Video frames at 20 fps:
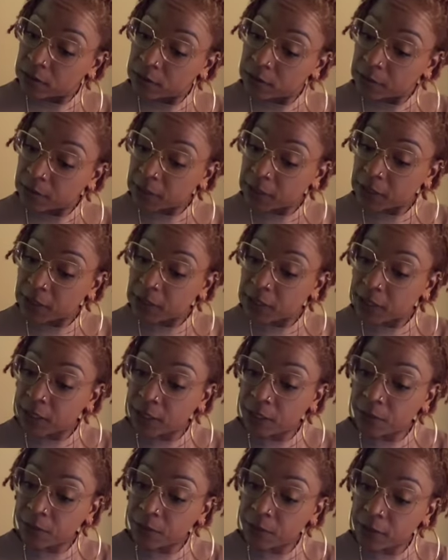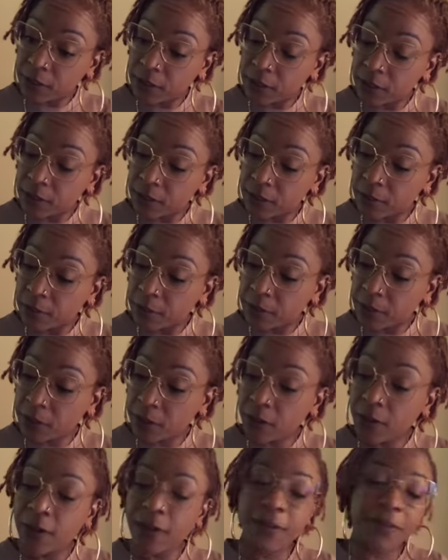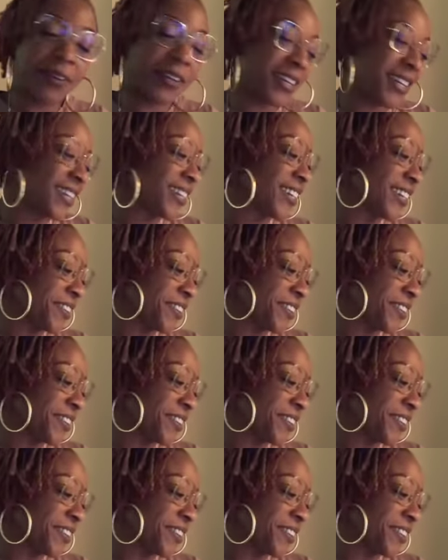because they didn't want things to be okay.